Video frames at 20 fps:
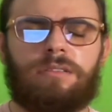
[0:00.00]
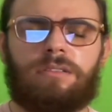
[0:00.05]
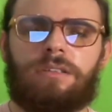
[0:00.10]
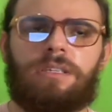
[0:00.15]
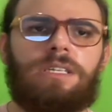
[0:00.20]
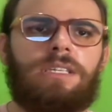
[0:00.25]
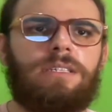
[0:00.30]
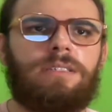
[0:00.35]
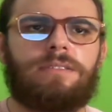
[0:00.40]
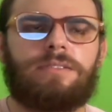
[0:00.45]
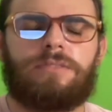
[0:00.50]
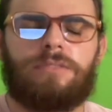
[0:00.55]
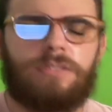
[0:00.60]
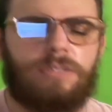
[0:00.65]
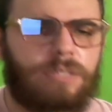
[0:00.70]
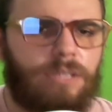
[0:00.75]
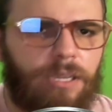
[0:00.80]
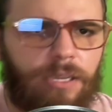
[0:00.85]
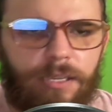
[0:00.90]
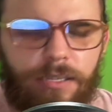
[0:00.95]
He's
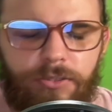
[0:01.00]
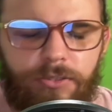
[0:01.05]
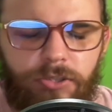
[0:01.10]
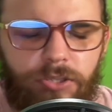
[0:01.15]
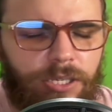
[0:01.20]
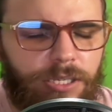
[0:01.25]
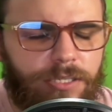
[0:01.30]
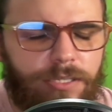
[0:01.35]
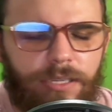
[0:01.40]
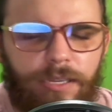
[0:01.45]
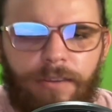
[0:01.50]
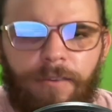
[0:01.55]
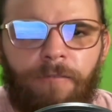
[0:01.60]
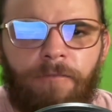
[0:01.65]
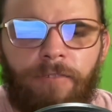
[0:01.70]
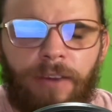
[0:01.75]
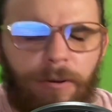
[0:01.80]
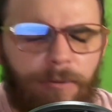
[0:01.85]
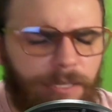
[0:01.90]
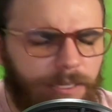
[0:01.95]
just a
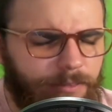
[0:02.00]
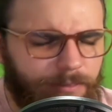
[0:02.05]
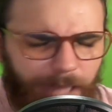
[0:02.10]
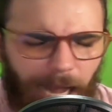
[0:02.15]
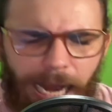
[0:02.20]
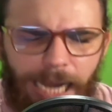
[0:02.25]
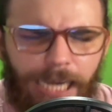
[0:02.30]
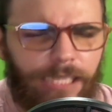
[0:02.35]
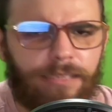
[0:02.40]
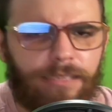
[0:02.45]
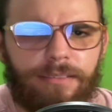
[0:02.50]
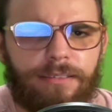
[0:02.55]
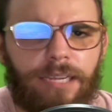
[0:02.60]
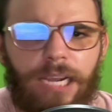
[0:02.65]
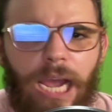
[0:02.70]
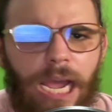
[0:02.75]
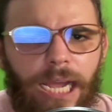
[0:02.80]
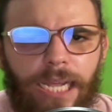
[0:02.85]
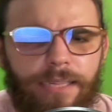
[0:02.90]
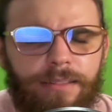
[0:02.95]
very talented
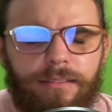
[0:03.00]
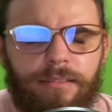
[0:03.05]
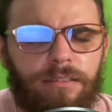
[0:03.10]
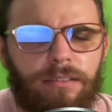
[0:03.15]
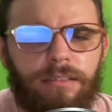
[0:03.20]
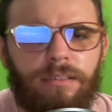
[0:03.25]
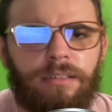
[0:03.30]
actor,